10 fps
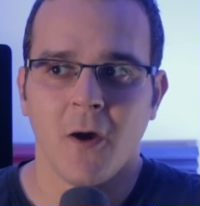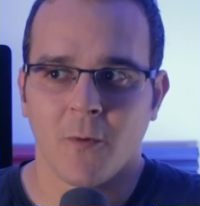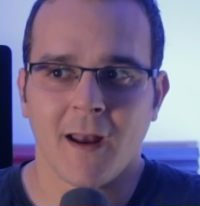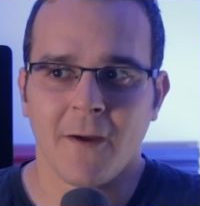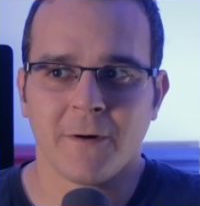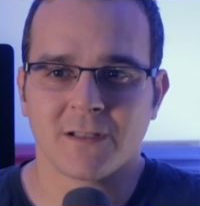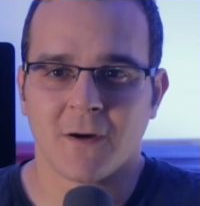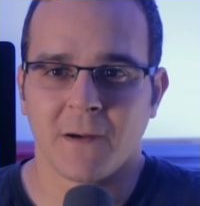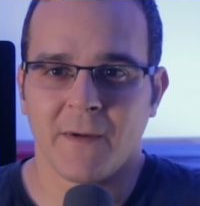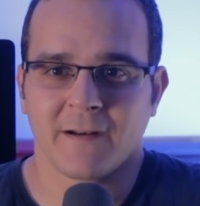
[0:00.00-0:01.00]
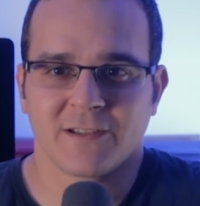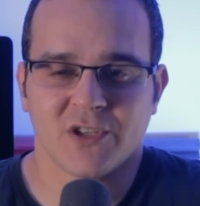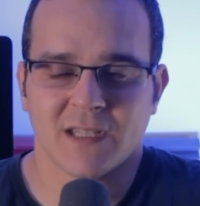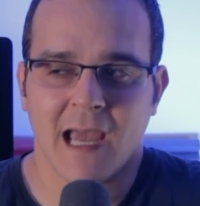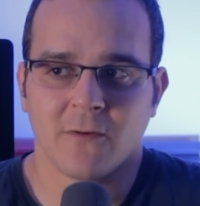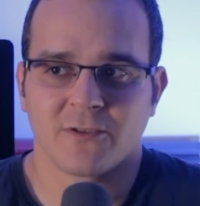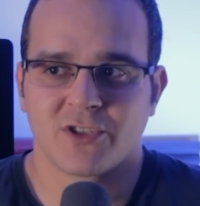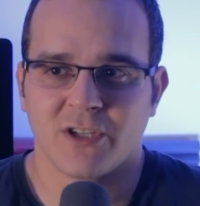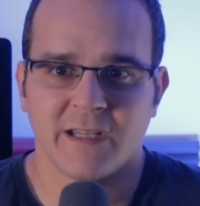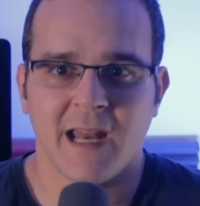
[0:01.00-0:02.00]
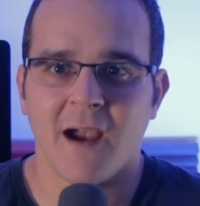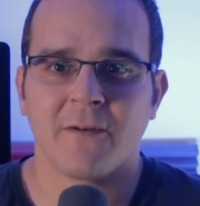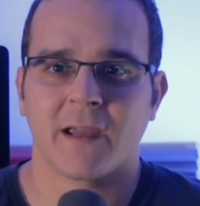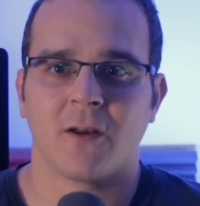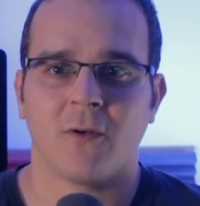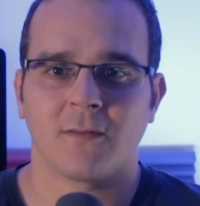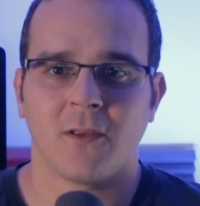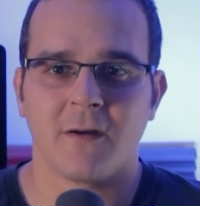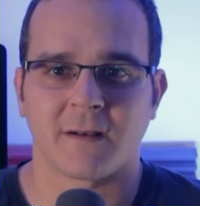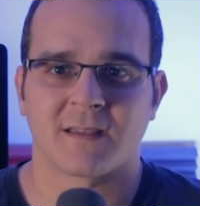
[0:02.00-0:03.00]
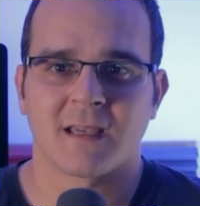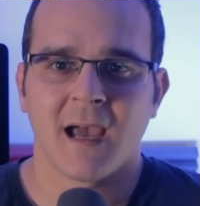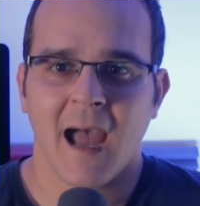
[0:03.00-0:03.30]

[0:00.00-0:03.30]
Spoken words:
What I want to talk about is just how generic it all looks.